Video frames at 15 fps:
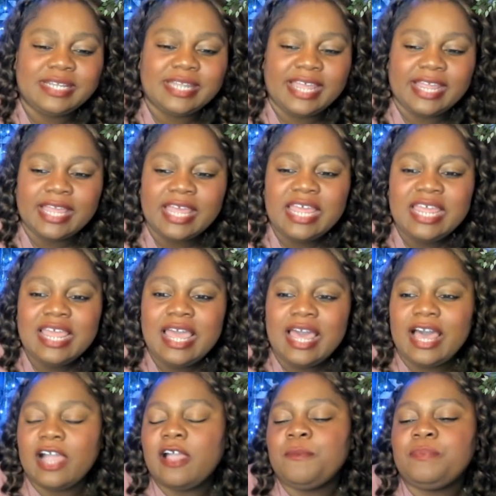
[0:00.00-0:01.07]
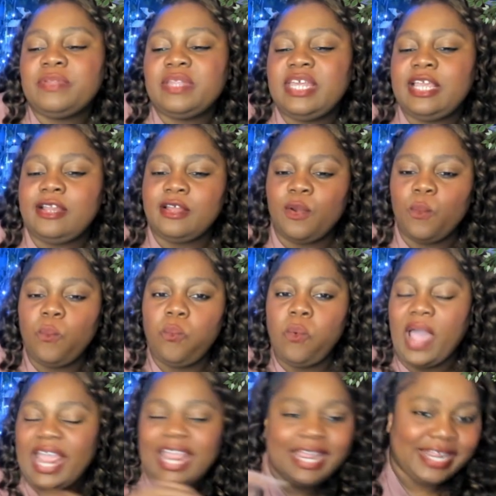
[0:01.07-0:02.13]
like, a complete
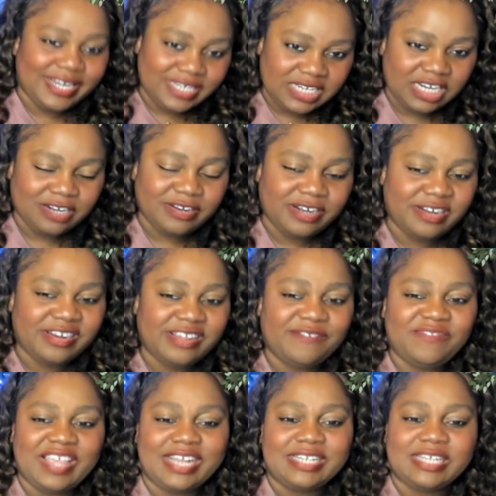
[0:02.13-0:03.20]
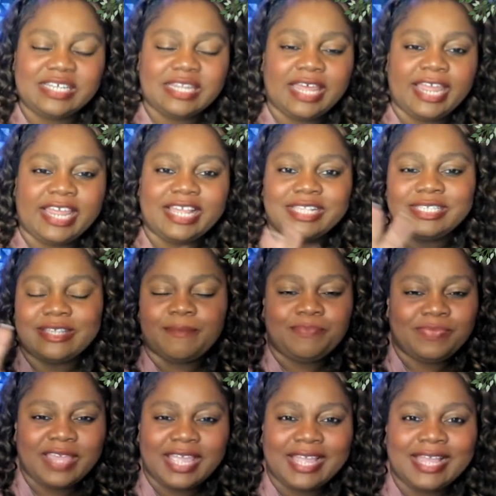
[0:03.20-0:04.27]
white interior if they did, like,
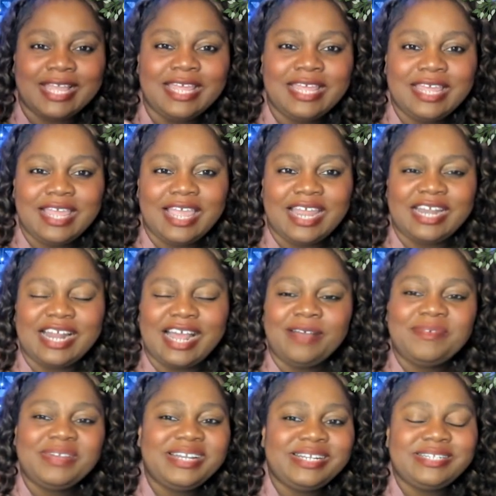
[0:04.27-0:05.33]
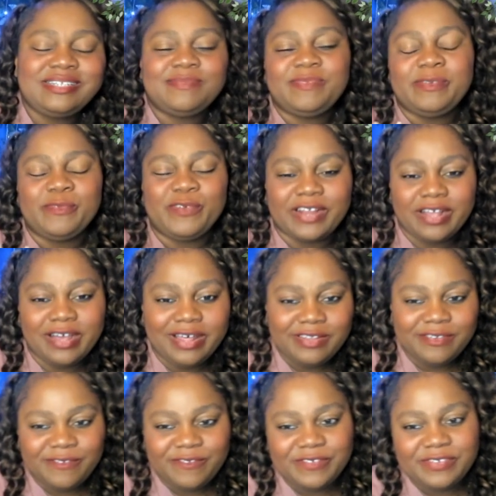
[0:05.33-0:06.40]
something. And I wanted it to be more
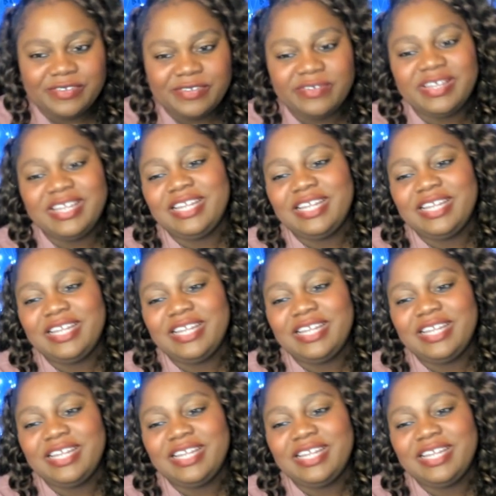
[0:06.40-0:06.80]
colorful,